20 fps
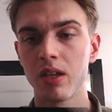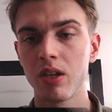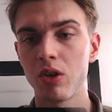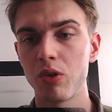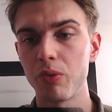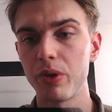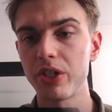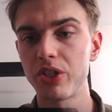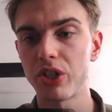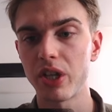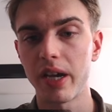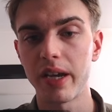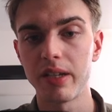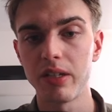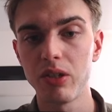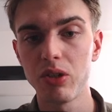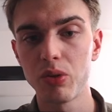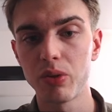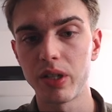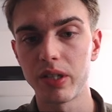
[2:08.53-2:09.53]
which I
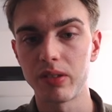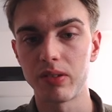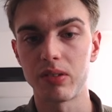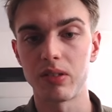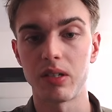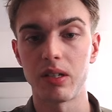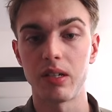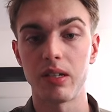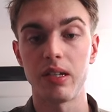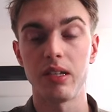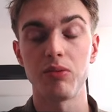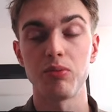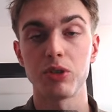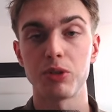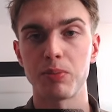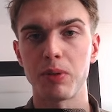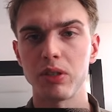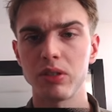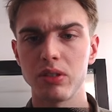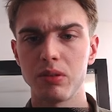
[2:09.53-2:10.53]
knew that it was
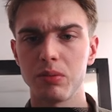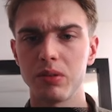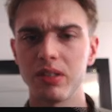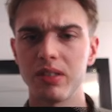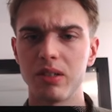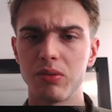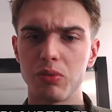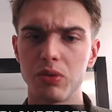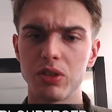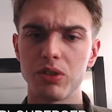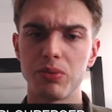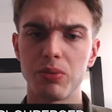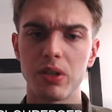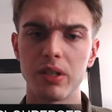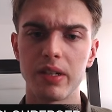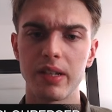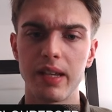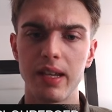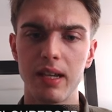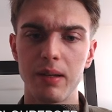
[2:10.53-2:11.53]
possible. There was
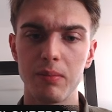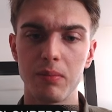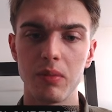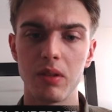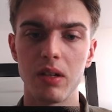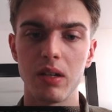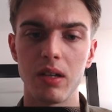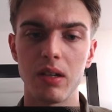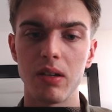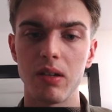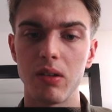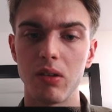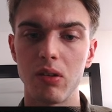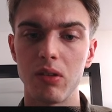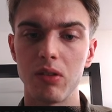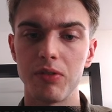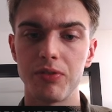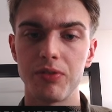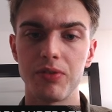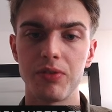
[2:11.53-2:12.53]
one game
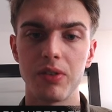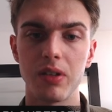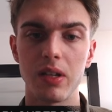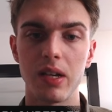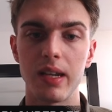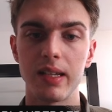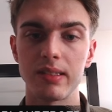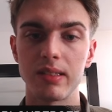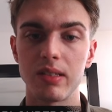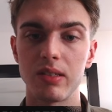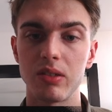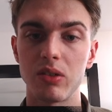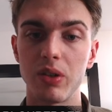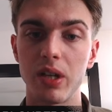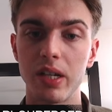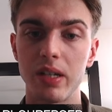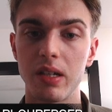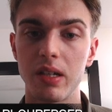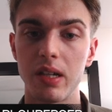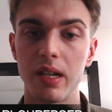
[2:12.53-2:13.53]
of Alexis
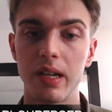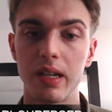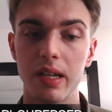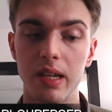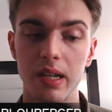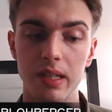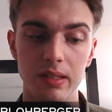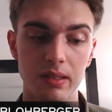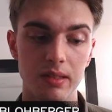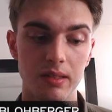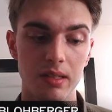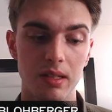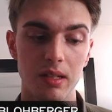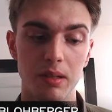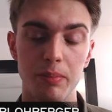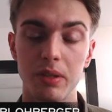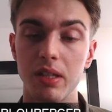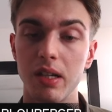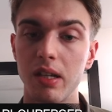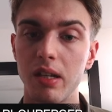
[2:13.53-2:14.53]
Arana against
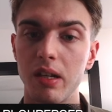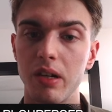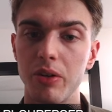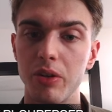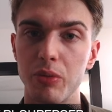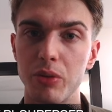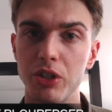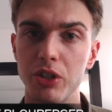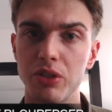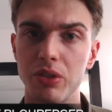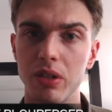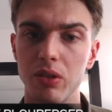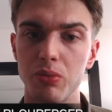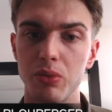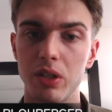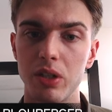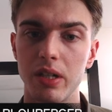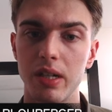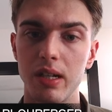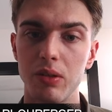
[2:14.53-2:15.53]
Pentala Harikrishna,
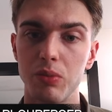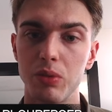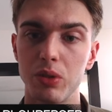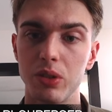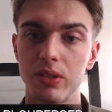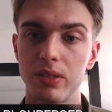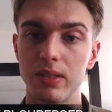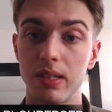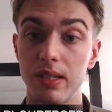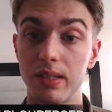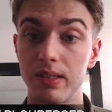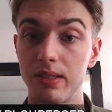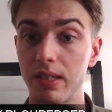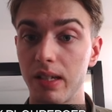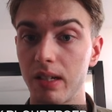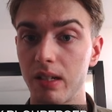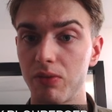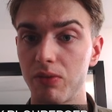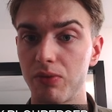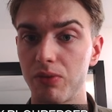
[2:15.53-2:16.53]
where I was a
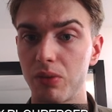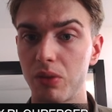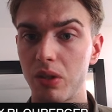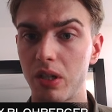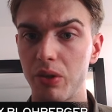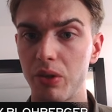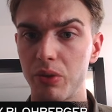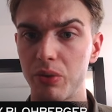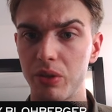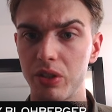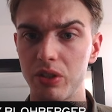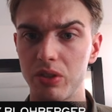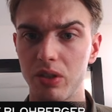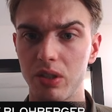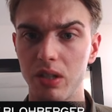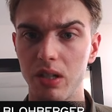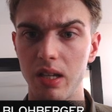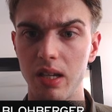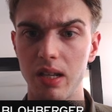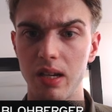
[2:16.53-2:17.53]
second for
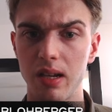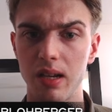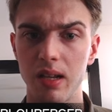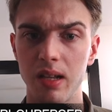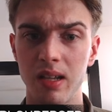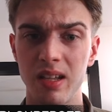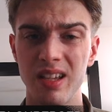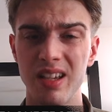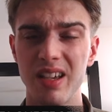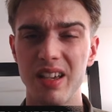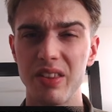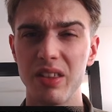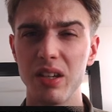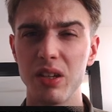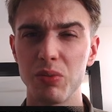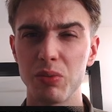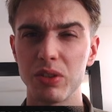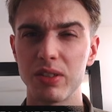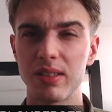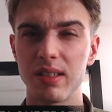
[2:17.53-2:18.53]
Harikrishna in, I think
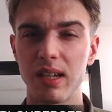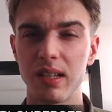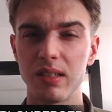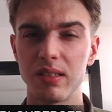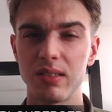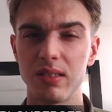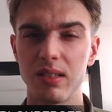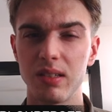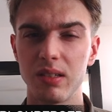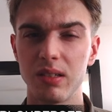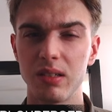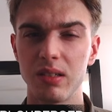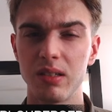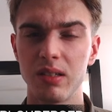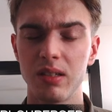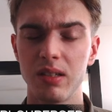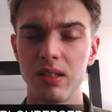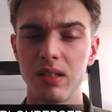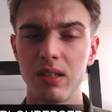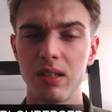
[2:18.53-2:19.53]
it was Tata Steel
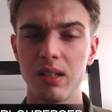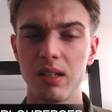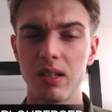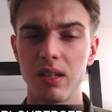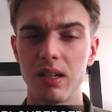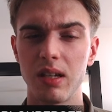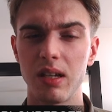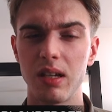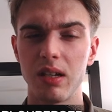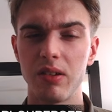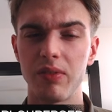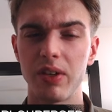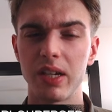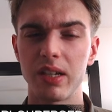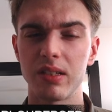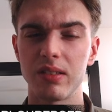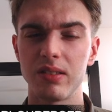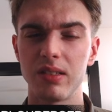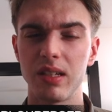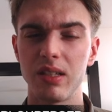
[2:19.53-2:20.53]

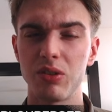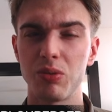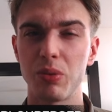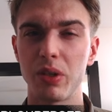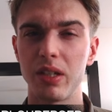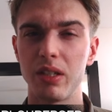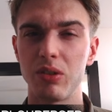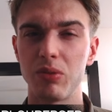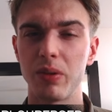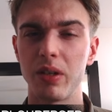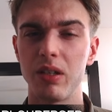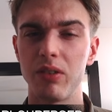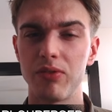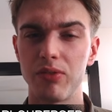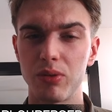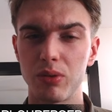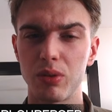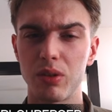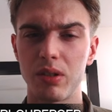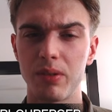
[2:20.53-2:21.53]
Vaikanze
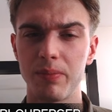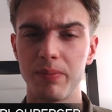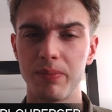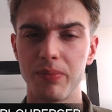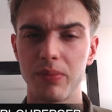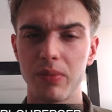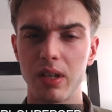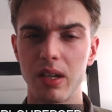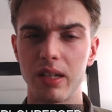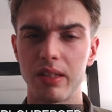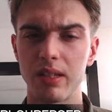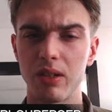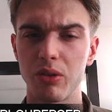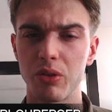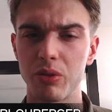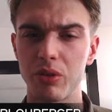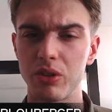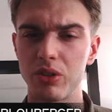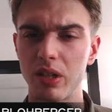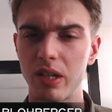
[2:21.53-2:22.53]
2024. And
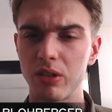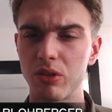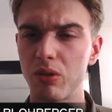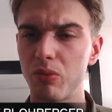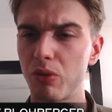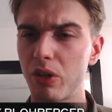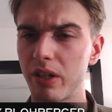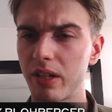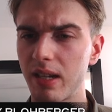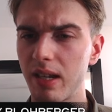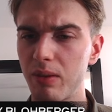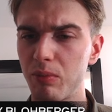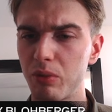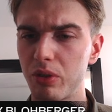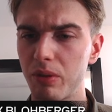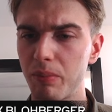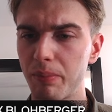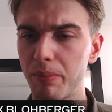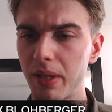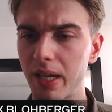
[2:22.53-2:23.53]
Harikrishna actually won a game
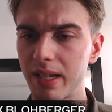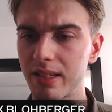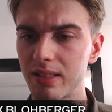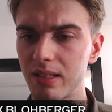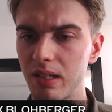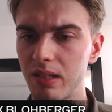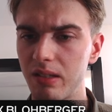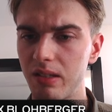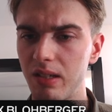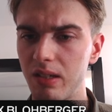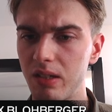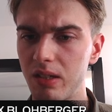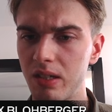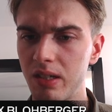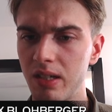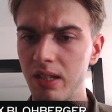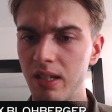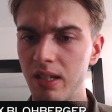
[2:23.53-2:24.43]
with the black side here.